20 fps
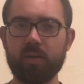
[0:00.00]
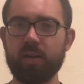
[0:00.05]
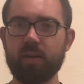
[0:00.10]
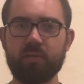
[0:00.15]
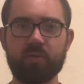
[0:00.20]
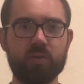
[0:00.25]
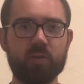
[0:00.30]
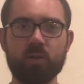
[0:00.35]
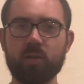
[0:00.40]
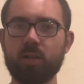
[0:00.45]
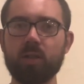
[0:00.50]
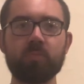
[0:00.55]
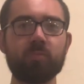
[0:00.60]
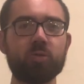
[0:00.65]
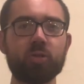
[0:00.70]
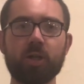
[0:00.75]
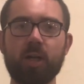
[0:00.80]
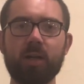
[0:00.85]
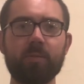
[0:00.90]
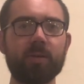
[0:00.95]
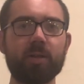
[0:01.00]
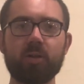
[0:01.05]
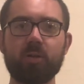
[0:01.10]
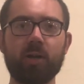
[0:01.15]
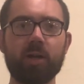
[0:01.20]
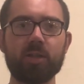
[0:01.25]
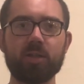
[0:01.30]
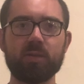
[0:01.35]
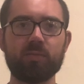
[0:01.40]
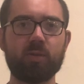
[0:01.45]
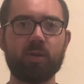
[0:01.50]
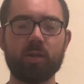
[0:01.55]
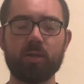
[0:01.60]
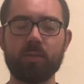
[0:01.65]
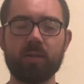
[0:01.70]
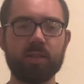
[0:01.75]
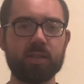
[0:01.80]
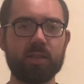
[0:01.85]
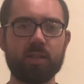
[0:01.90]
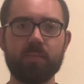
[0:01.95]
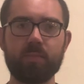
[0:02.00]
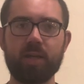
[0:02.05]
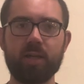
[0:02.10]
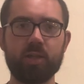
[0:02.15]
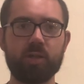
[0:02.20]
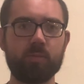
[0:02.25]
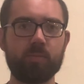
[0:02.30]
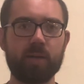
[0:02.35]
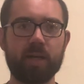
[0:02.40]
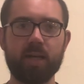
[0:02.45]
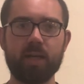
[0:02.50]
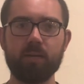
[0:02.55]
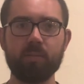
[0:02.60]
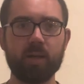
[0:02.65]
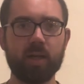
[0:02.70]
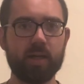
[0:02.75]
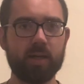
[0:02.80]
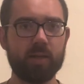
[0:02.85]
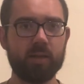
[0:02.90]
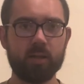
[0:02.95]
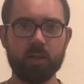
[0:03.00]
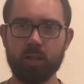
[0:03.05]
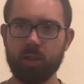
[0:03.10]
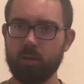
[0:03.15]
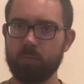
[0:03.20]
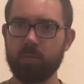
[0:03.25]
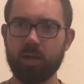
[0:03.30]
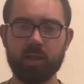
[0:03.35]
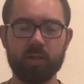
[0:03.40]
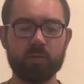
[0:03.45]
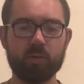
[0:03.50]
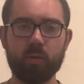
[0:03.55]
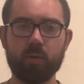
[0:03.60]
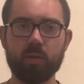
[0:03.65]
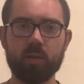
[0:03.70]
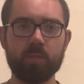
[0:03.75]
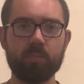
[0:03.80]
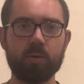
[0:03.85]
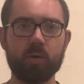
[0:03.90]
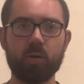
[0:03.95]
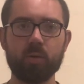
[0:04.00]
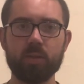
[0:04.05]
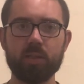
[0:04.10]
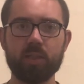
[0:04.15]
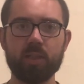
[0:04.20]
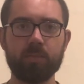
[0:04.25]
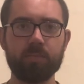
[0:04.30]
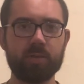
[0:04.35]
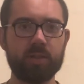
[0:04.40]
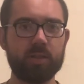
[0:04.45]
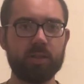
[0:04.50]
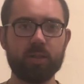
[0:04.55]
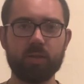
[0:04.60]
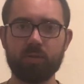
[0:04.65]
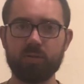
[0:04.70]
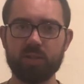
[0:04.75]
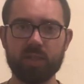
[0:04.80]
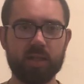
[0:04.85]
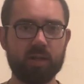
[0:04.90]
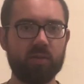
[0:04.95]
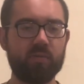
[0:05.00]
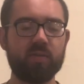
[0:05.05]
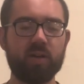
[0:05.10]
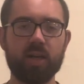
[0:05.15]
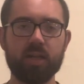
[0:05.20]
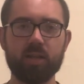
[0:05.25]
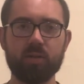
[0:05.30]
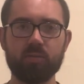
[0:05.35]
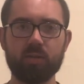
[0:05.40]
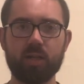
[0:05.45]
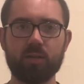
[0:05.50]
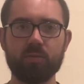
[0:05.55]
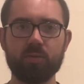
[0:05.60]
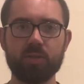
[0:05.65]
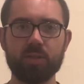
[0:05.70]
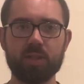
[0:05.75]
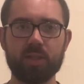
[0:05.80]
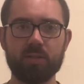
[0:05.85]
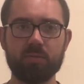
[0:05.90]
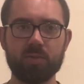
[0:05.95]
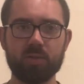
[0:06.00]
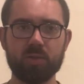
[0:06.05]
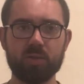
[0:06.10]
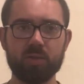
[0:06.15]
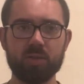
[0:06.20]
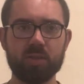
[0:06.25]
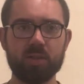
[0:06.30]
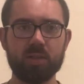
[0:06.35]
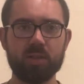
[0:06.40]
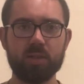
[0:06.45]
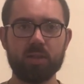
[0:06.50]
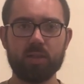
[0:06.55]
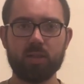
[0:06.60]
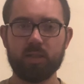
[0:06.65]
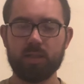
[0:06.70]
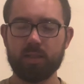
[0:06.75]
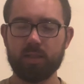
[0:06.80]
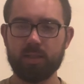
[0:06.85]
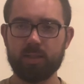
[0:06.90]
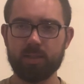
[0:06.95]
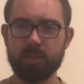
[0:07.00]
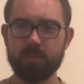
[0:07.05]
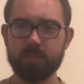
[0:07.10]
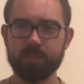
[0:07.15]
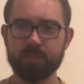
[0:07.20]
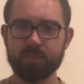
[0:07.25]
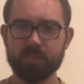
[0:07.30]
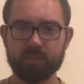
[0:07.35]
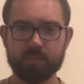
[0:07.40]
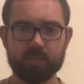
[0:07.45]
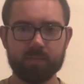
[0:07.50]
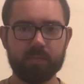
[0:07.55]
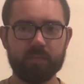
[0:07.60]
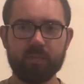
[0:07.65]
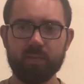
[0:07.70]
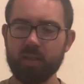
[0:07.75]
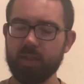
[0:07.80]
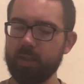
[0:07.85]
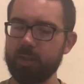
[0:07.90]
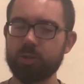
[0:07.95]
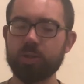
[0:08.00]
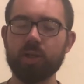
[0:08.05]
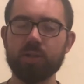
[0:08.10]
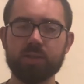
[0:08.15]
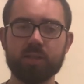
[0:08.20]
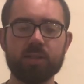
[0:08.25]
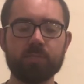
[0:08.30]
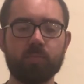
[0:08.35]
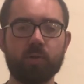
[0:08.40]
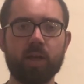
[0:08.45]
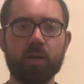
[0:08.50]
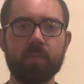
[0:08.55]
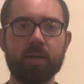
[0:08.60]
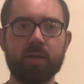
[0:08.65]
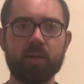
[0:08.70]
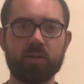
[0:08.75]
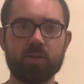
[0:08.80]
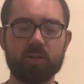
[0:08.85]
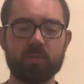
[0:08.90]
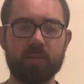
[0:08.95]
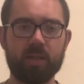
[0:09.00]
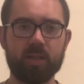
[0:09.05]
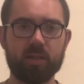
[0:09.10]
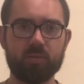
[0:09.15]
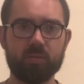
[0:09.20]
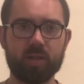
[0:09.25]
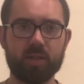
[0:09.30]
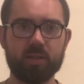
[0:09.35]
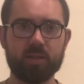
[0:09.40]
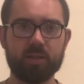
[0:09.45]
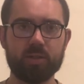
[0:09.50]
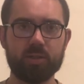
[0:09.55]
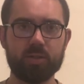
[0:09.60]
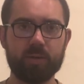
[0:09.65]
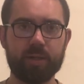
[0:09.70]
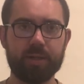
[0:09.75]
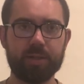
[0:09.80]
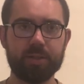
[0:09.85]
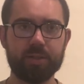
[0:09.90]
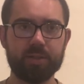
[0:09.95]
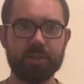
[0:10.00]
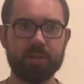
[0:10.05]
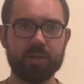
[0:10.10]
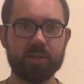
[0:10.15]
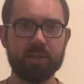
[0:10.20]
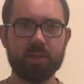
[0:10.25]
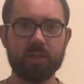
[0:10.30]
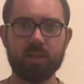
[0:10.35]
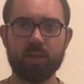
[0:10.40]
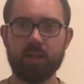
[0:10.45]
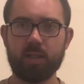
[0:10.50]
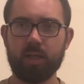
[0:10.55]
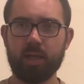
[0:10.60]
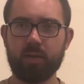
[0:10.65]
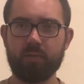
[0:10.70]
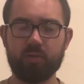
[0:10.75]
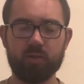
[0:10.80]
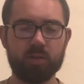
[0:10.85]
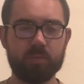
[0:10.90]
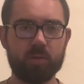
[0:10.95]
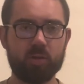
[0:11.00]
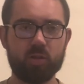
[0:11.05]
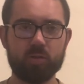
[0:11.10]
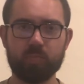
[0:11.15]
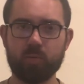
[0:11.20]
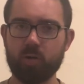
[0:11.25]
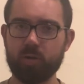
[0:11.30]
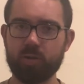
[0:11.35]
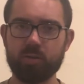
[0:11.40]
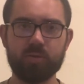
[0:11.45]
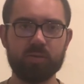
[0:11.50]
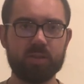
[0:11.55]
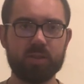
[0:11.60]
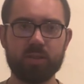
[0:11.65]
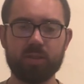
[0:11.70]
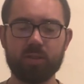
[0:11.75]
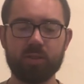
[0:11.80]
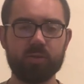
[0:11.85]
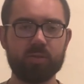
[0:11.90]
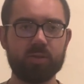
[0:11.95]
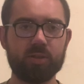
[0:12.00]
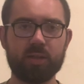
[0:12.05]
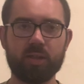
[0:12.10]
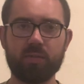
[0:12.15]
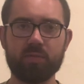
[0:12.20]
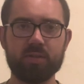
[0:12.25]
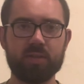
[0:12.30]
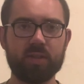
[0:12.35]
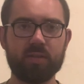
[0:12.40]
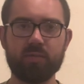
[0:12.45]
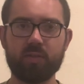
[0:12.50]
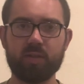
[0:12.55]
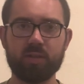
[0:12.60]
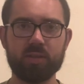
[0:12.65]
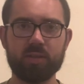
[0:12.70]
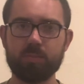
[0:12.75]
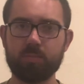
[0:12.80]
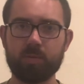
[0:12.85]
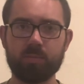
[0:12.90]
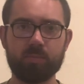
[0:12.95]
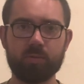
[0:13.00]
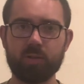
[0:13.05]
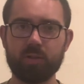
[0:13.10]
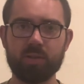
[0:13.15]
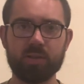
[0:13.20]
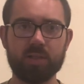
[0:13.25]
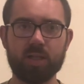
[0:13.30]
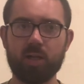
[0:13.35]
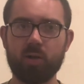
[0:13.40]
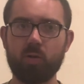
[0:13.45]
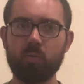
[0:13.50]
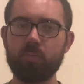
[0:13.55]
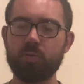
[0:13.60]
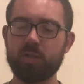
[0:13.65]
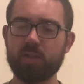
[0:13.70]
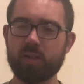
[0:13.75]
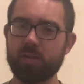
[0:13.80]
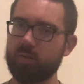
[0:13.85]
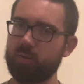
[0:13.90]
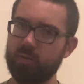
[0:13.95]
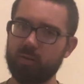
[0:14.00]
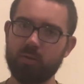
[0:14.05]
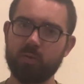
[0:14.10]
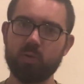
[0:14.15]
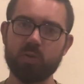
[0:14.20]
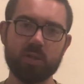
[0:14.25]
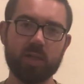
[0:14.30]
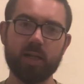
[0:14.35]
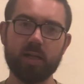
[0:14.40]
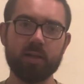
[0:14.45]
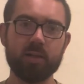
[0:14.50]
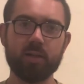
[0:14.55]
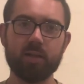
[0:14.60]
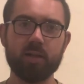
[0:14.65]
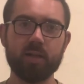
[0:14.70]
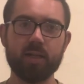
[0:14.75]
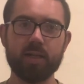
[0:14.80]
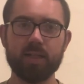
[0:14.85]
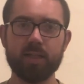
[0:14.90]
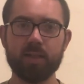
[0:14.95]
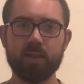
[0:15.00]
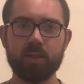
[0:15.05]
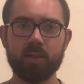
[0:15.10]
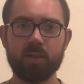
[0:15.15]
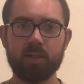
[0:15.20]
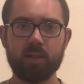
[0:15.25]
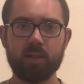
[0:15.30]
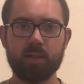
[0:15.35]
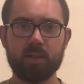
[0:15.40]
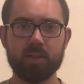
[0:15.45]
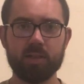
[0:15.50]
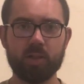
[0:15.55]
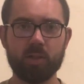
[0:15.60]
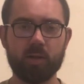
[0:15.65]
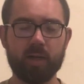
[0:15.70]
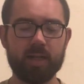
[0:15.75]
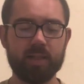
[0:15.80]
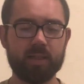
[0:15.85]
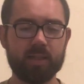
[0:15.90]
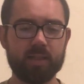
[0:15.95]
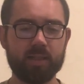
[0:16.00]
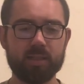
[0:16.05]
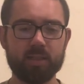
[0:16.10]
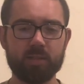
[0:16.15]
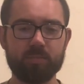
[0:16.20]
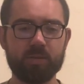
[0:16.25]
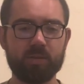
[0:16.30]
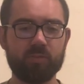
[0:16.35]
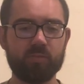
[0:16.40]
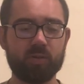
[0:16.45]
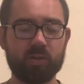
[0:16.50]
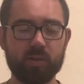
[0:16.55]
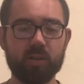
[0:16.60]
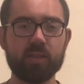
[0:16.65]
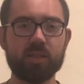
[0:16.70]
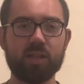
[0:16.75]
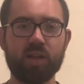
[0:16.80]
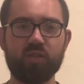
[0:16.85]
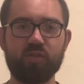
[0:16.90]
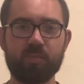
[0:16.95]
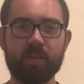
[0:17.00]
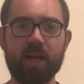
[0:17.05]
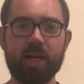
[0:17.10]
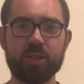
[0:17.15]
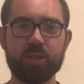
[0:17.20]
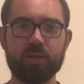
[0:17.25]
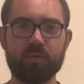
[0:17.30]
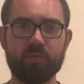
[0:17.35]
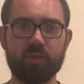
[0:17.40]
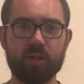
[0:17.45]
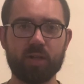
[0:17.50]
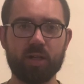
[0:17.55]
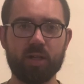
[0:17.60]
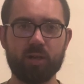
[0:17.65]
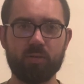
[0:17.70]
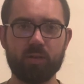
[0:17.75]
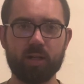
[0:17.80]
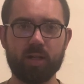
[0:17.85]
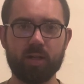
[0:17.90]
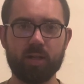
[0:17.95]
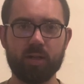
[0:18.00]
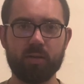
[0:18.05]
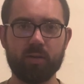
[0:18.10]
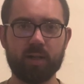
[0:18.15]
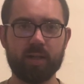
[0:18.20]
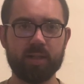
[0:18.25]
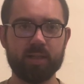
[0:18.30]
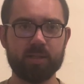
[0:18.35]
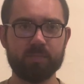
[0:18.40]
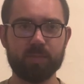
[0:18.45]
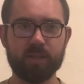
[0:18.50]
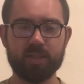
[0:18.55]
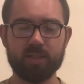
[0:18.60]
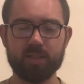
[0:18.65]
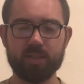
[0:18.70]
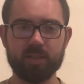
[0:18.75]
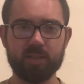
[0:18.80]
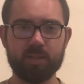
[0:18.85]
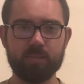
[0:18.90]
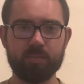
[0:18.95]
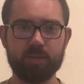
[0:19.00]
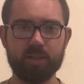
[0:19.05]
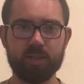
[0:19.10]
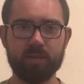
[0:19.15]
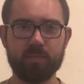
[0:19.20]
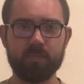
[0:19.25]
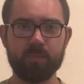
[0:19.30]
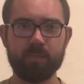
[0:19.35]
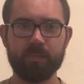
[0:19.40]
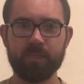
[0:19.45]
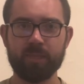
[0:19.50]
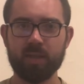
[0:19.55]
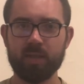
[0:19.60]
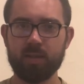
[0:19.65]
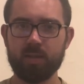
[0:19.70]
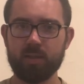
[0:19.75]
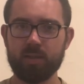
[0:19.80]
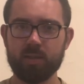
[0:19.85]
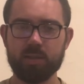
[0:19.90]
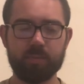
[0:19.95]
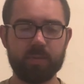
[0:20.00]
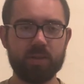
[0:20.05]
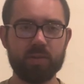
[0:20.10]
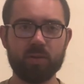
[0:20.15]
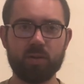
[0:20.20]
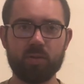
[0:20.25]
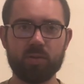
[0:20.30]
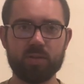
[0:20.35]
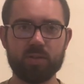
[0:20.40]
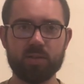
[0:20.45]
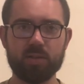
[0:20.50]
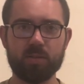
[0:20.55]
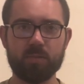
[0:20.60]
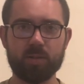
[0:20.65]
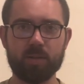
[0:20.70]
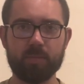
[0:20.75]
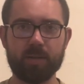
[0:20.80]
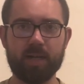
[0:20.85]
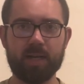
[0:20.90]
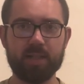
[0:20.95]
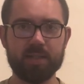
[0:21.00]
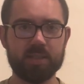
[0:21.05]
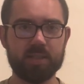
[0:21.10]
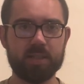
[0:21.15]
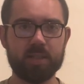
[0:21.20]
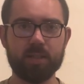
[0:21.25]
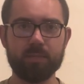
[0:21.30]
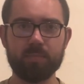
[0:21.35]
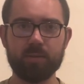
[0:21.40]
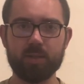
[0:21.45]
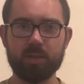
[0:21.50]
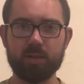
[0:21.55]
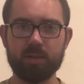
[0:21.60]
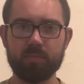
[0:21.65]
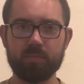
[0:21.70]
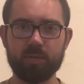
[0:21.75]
if you're going to try to be aggressive on him, he's going to make you pay by throwing the ball deep. He knows how to find the right receivers. He he trusts his playmakers to make the right situations. And for the most part, UCF's defense has been pretty solid, particularly their secondary. So I think that's going to be a really tough matchup for Colorado. I expect it to be close to some capacity, but